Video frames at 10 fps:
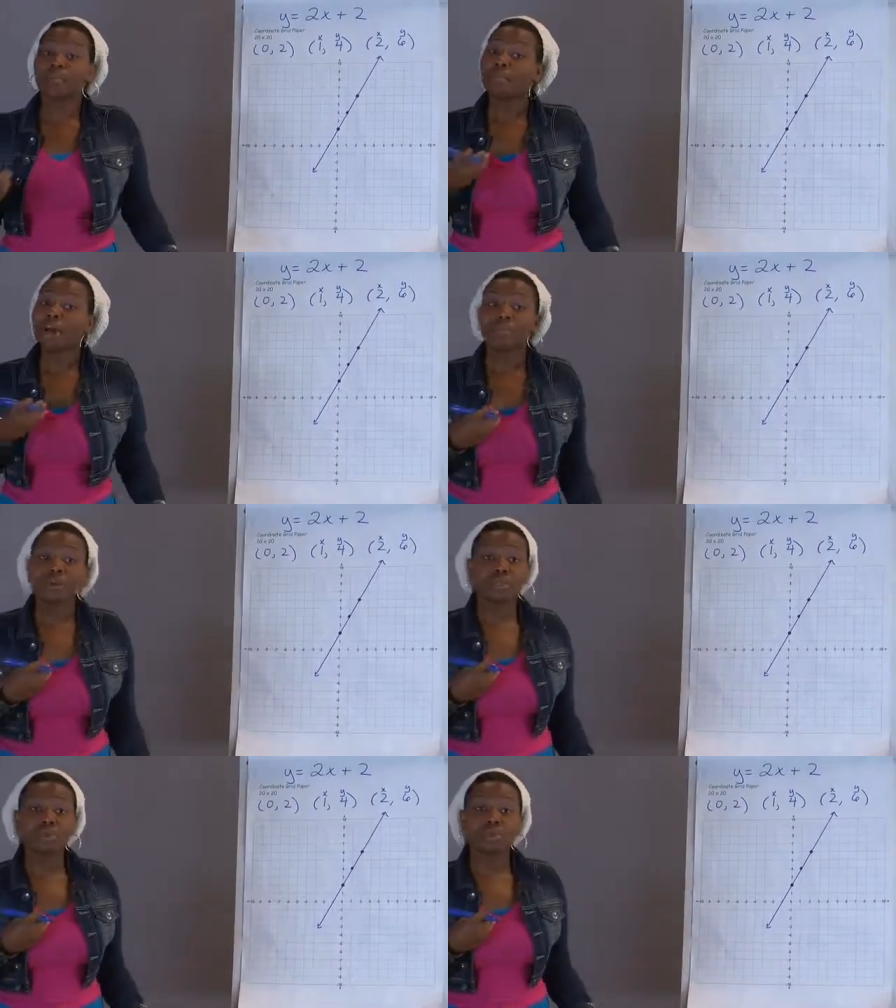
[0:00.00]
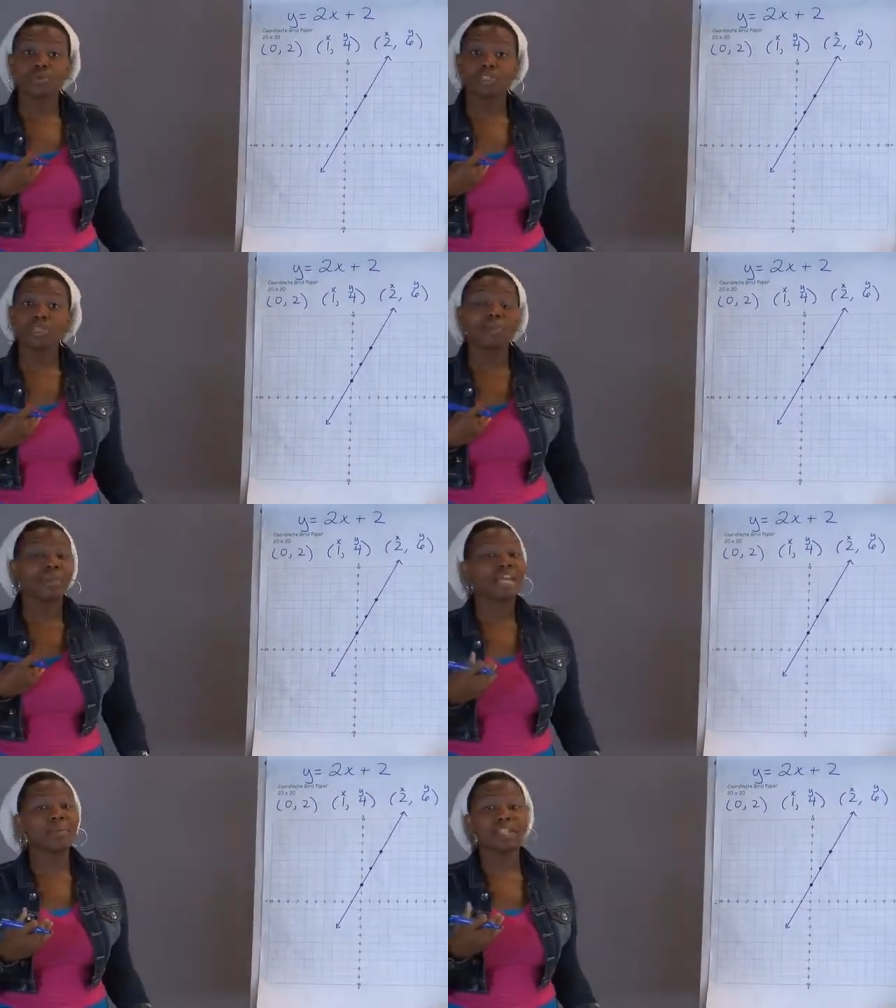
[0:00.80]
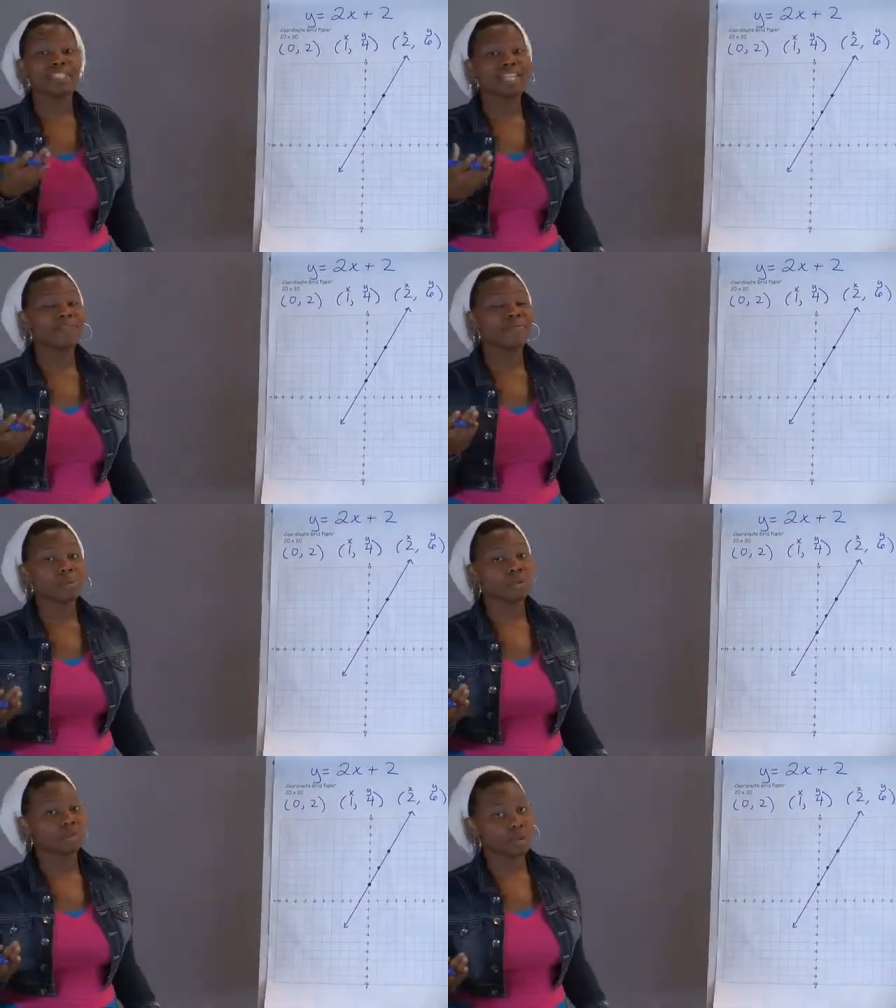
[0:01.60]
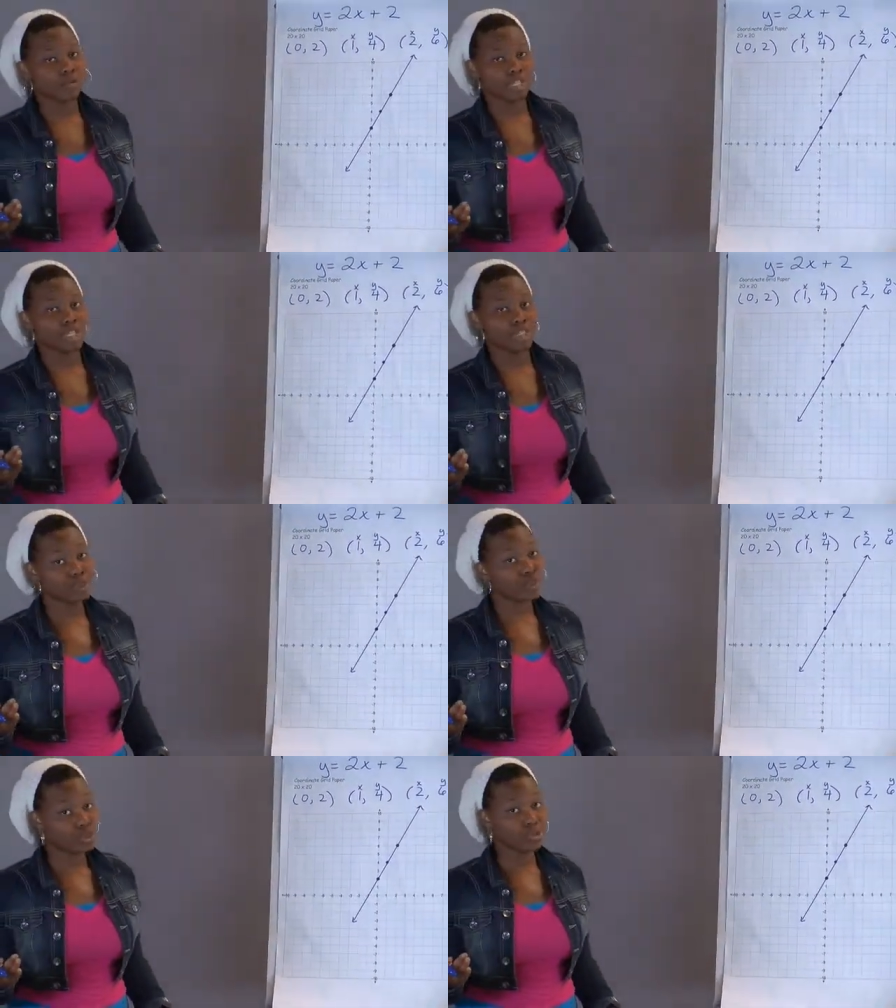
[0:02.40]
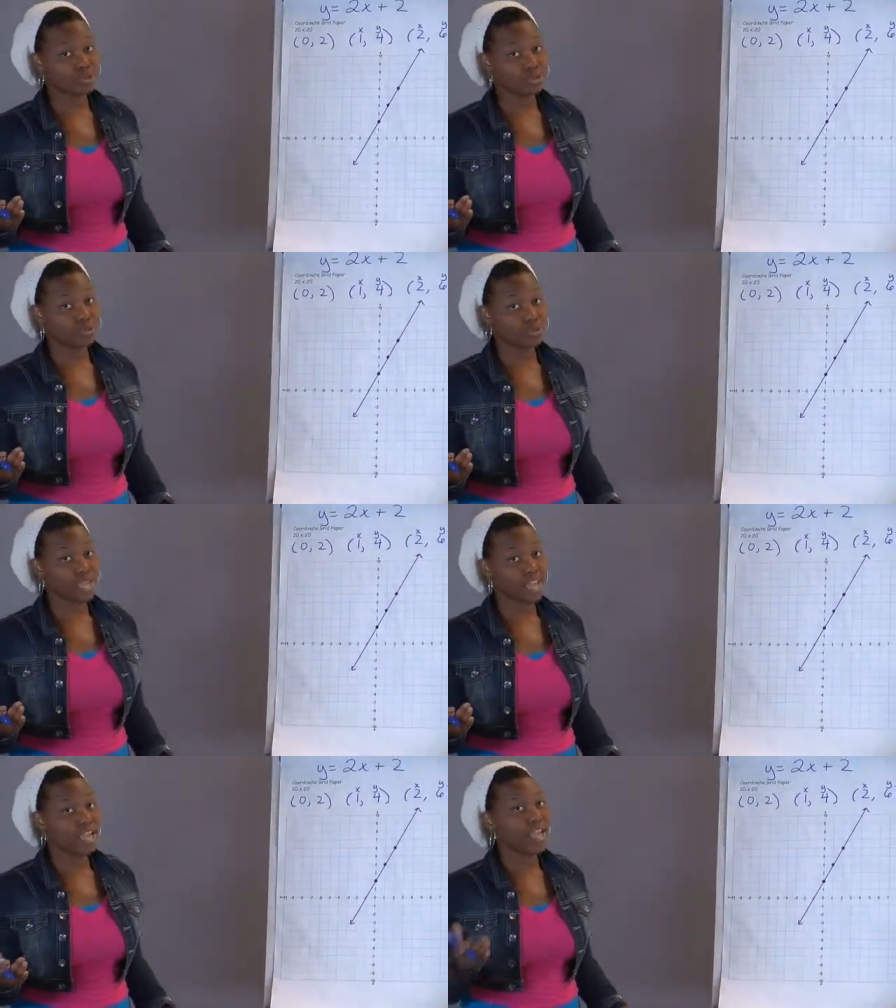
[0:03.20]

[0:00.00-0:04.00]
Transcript: My verbal description may not be the same verbal description that you use. Okay?